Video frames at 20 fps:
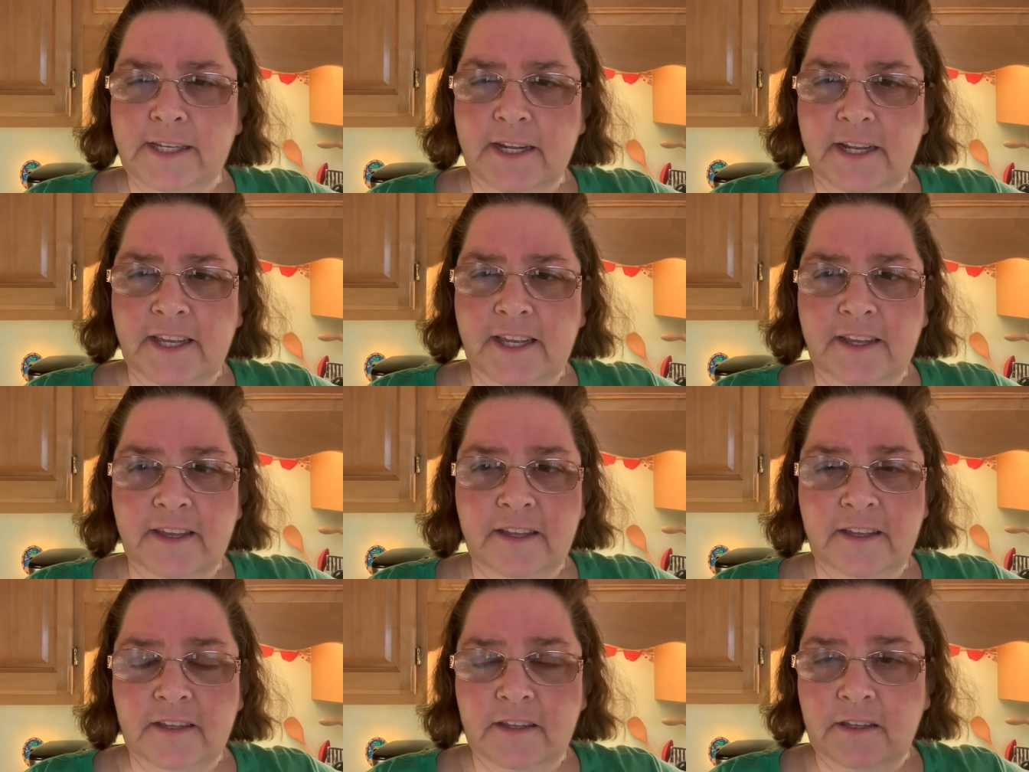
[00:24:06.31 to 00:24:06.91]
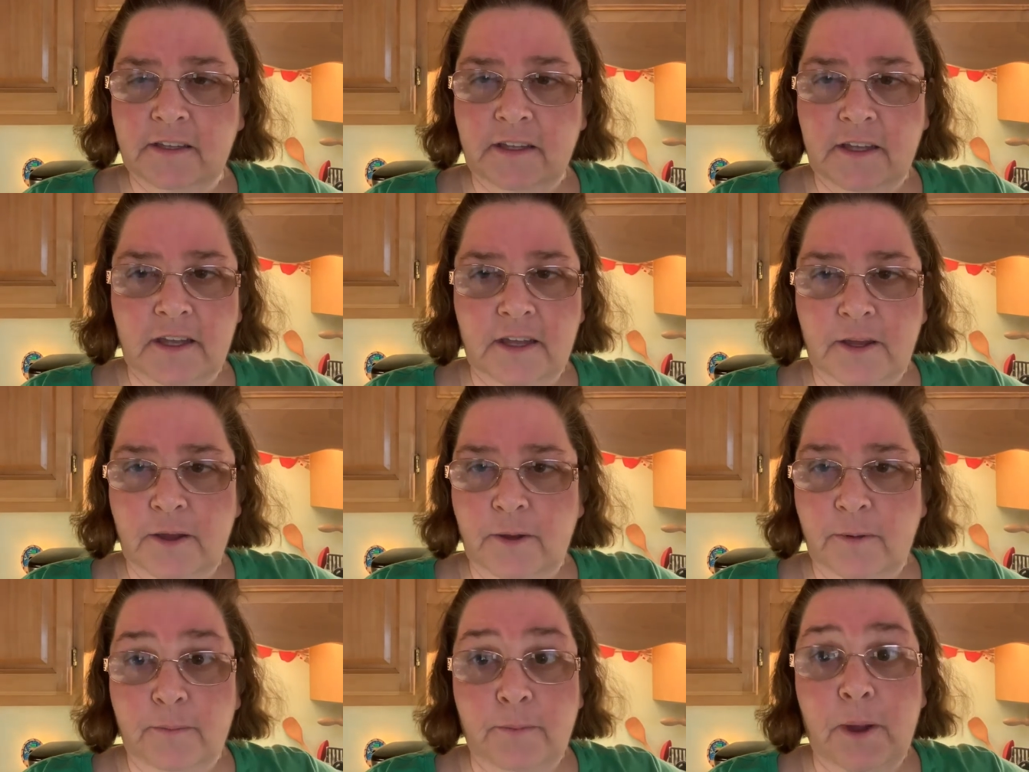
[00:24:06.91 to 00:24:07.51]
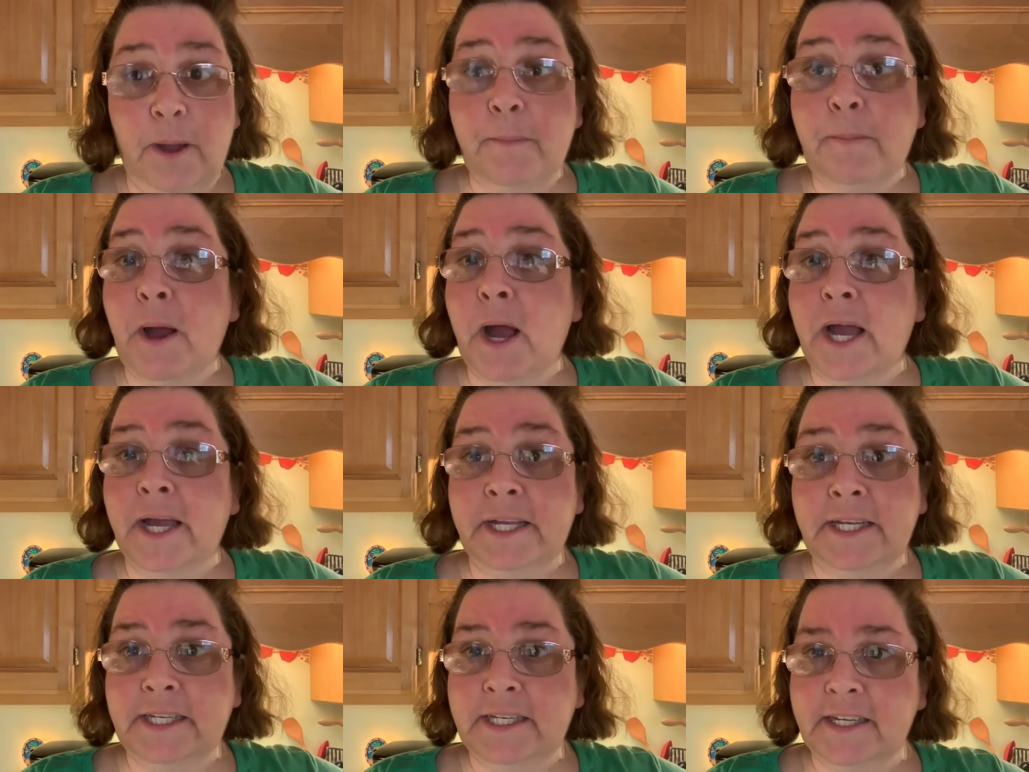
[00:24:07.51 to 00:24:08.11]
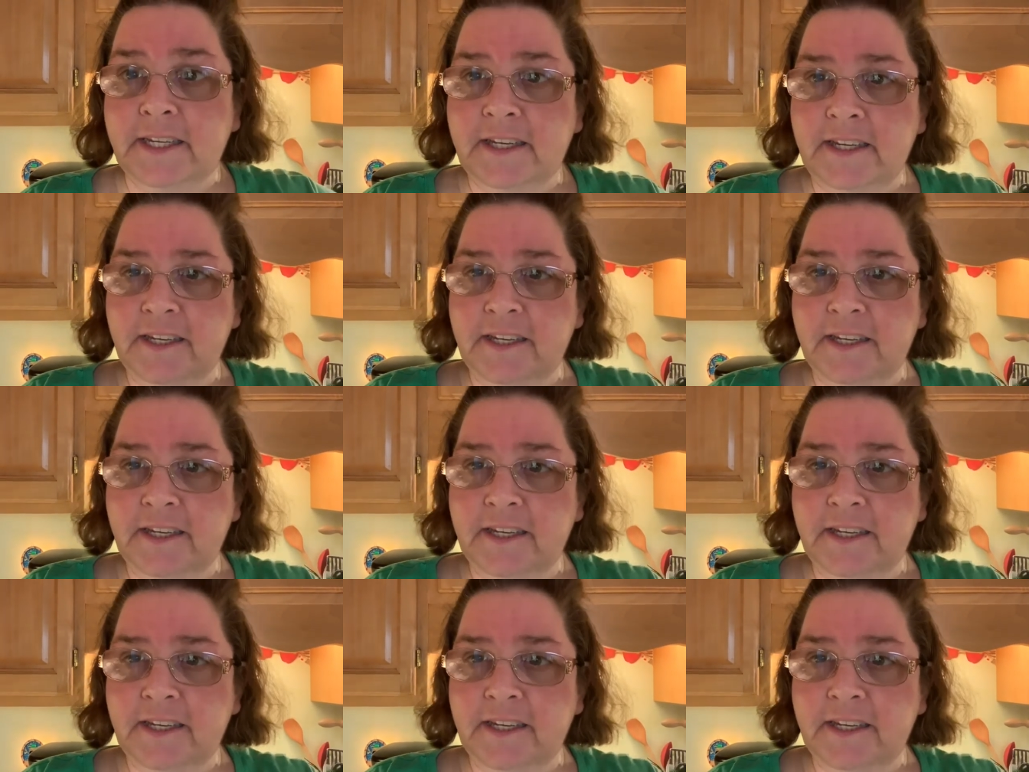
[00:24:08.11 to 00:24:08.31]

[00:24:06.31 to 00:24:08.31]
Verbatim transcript: I can't, my mind.